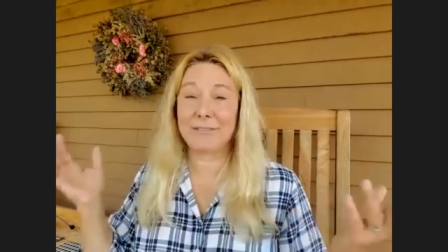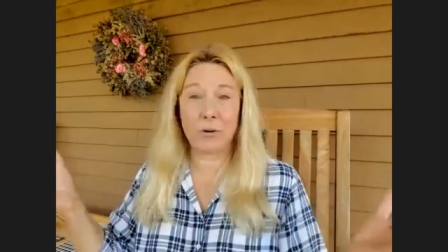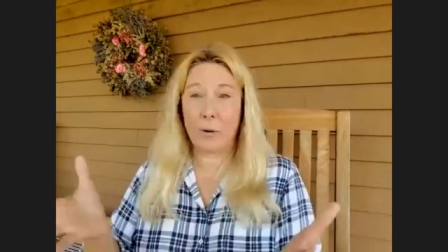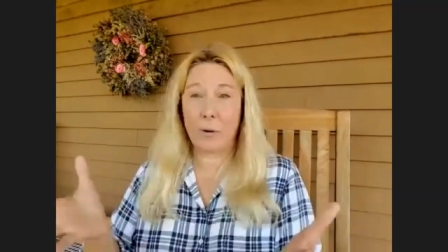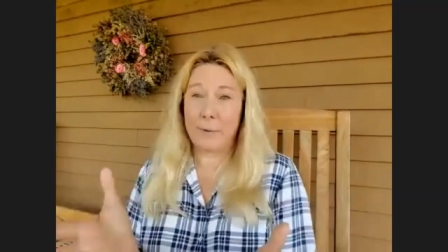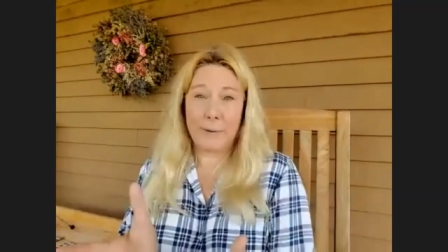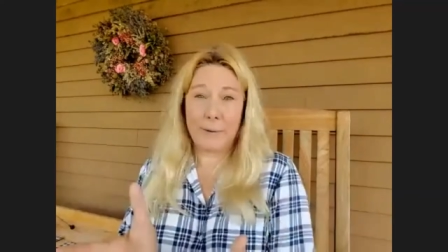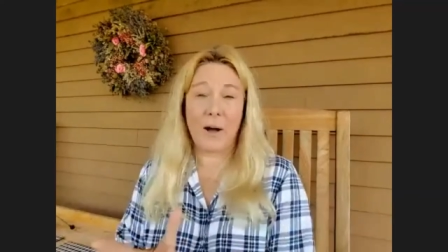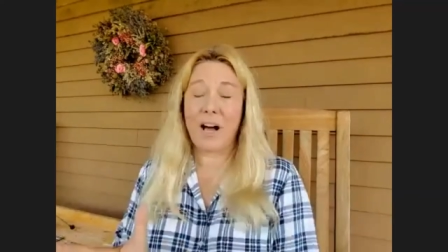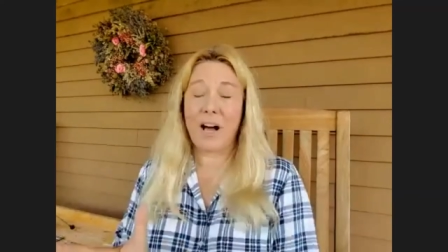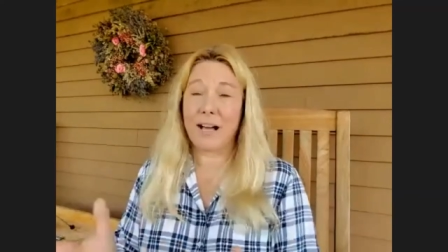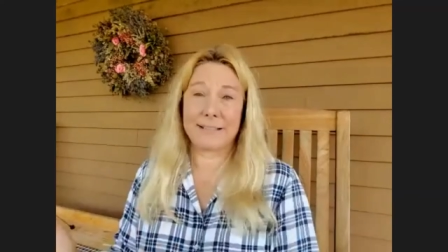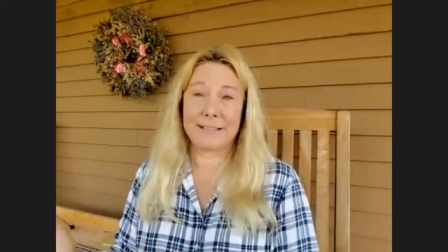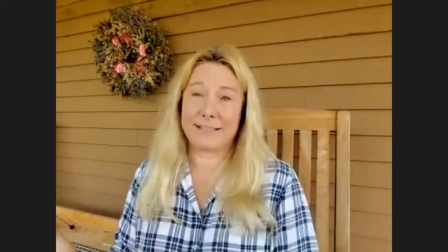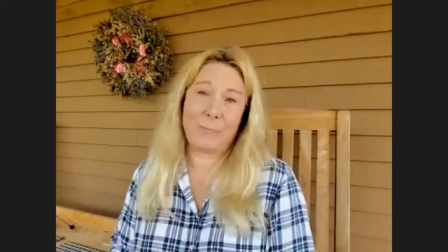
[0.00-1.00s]
for one big
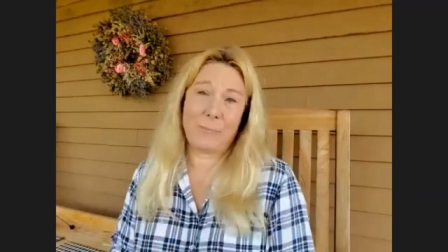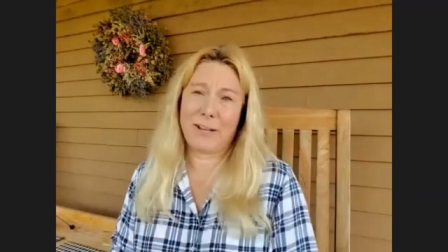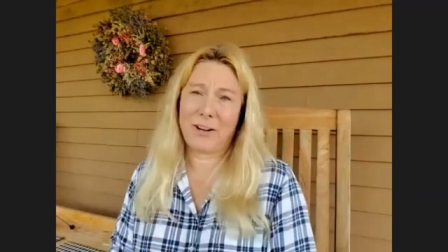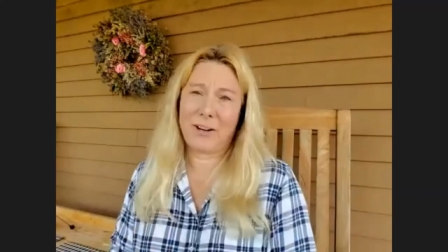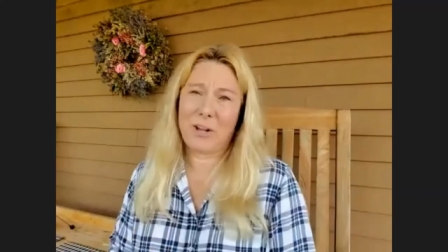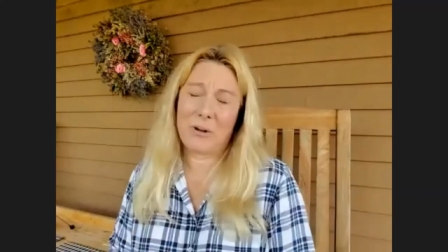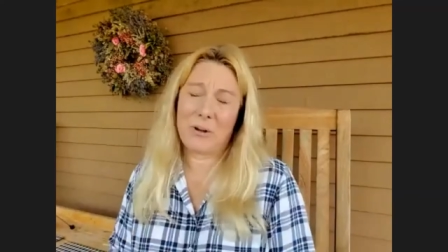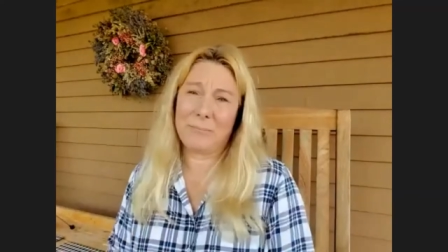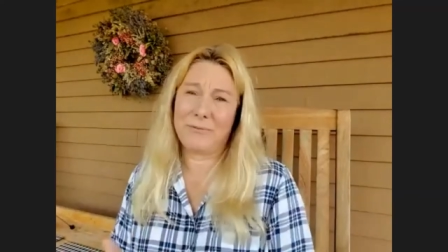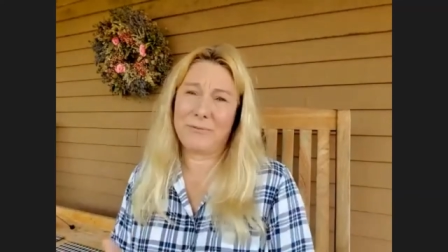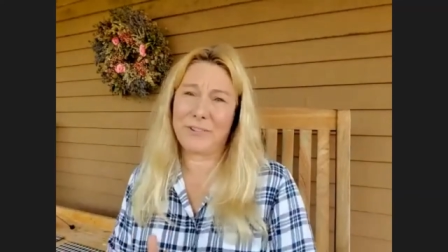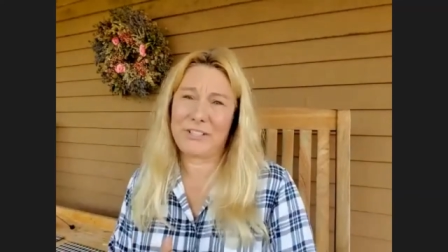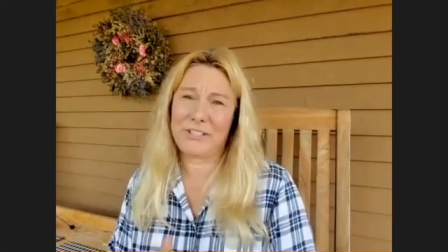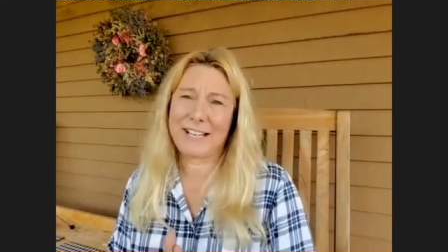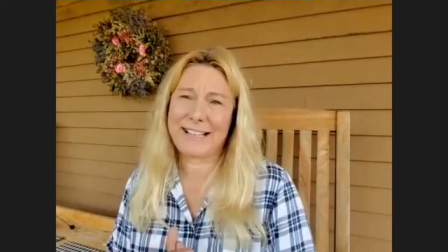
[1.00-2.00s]
box and I bring it all home
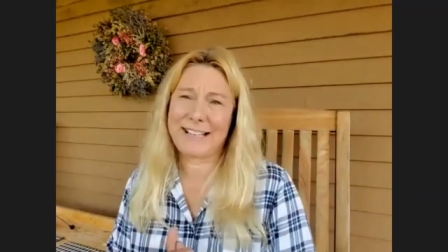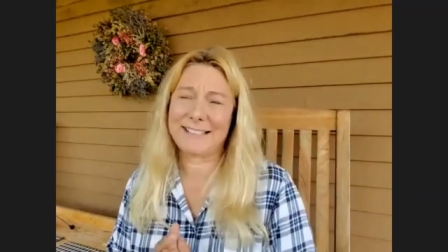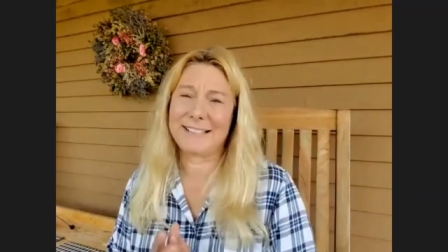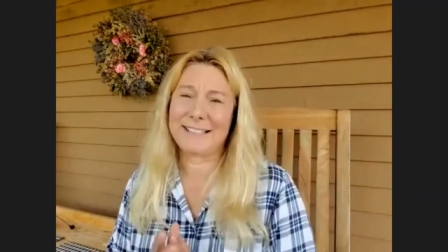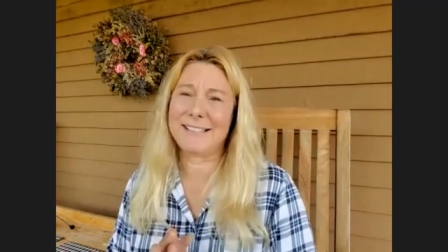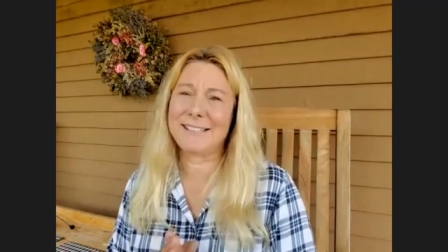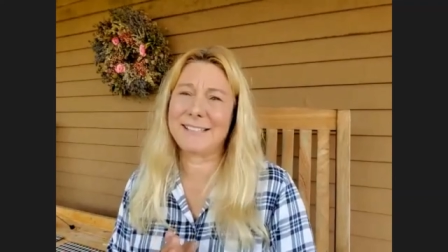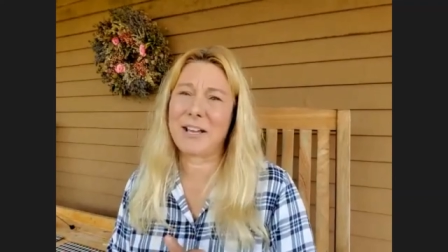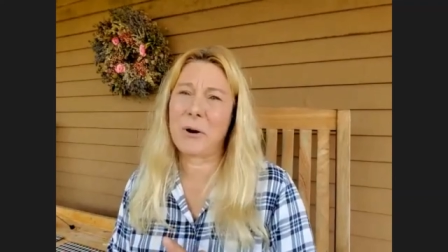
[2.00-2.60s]
for the chickens.